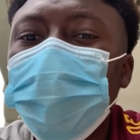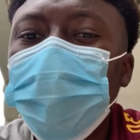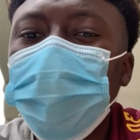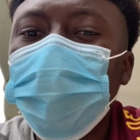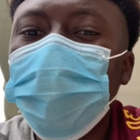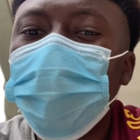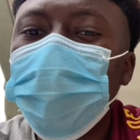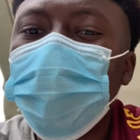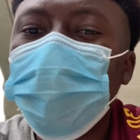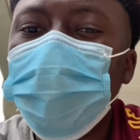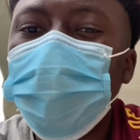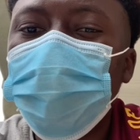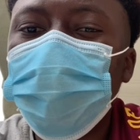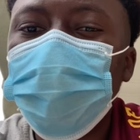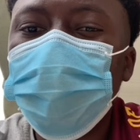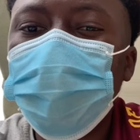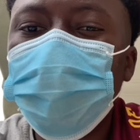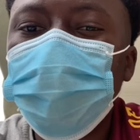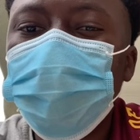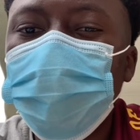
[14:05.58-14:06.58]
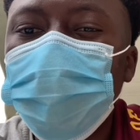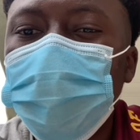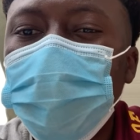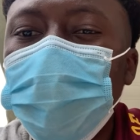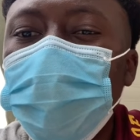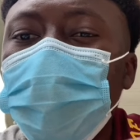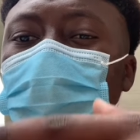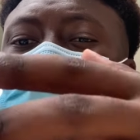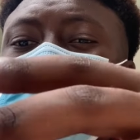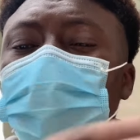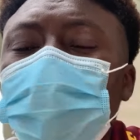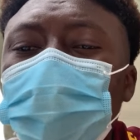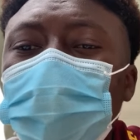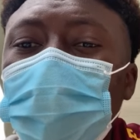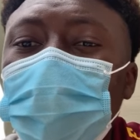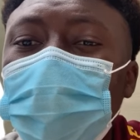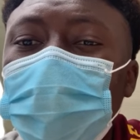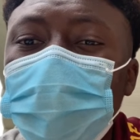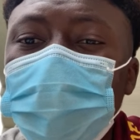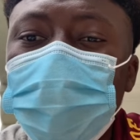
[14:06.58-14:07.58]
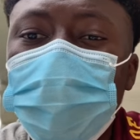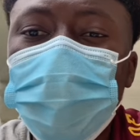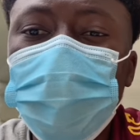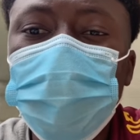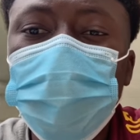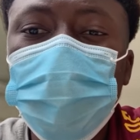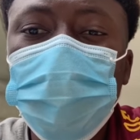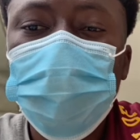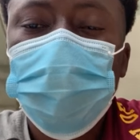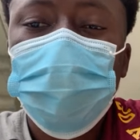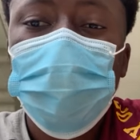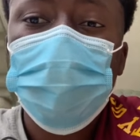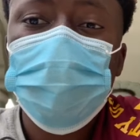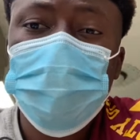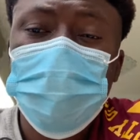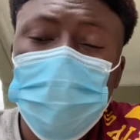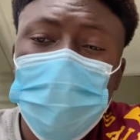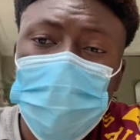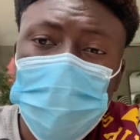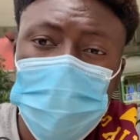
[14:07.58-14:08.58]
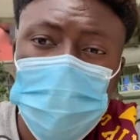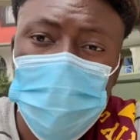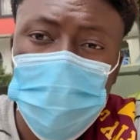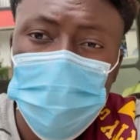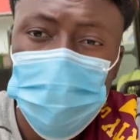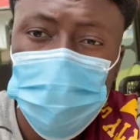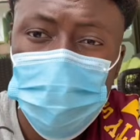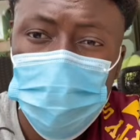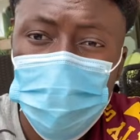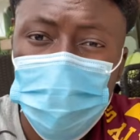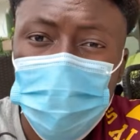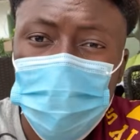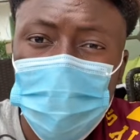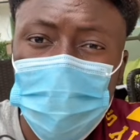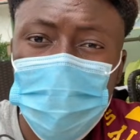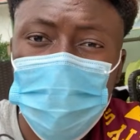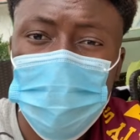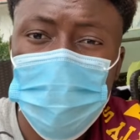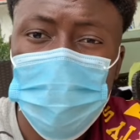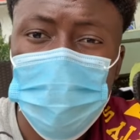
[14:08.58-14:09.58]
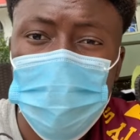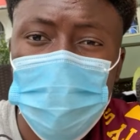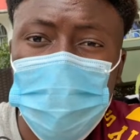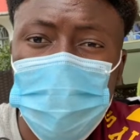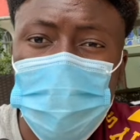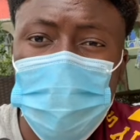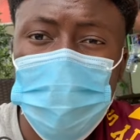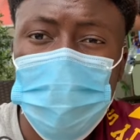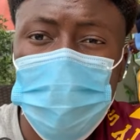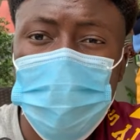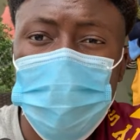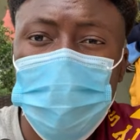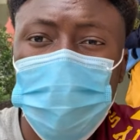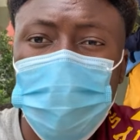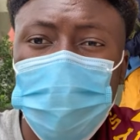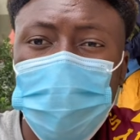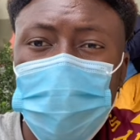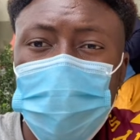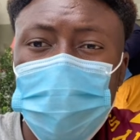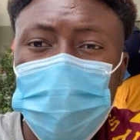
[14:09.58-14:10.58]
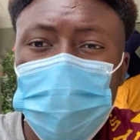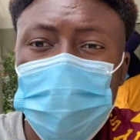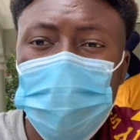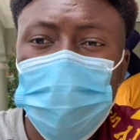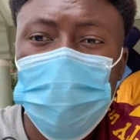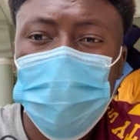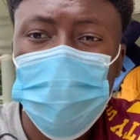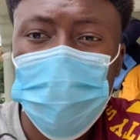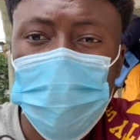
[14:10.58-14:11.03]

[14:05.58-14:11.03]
the good plays. That's it. So peace.